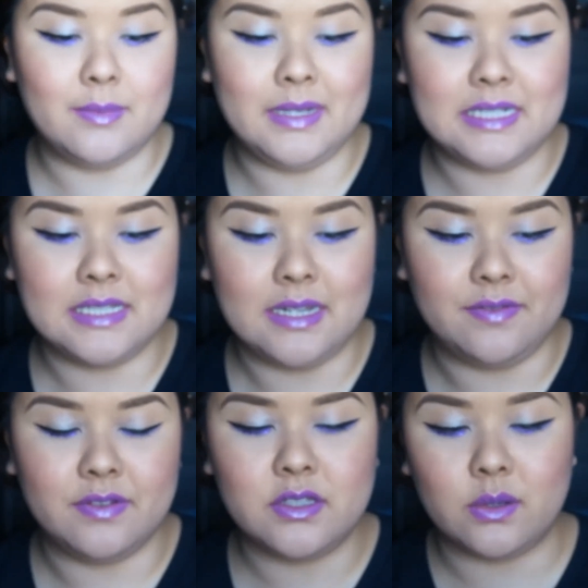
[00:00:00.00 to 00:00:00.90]
amazing
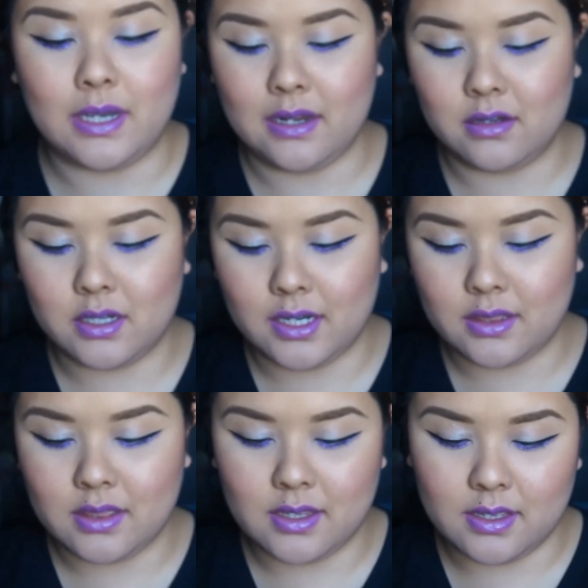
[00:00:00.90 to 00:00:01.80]
stuff. So I
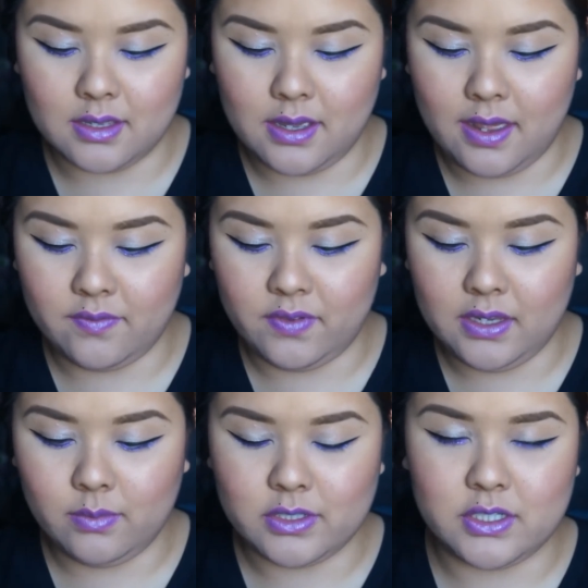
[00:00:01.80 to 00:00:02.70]
got the
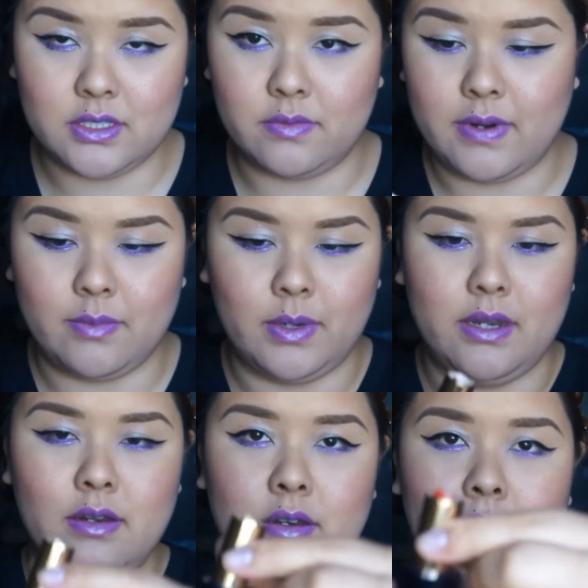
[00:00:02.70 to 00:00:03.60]
Envy, which is the red
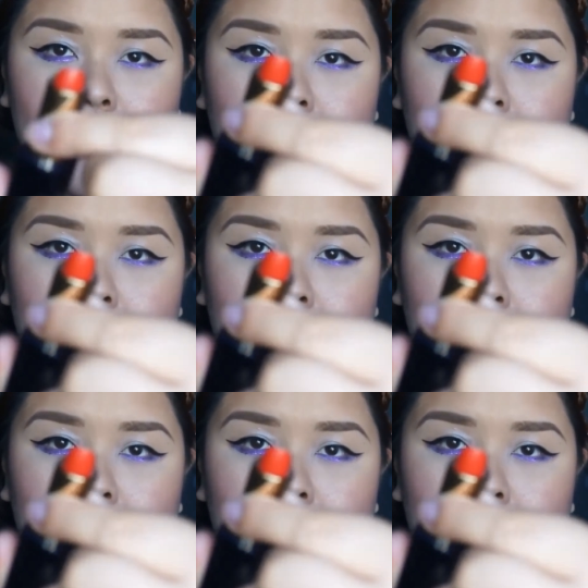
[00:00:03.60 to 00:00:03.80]
one.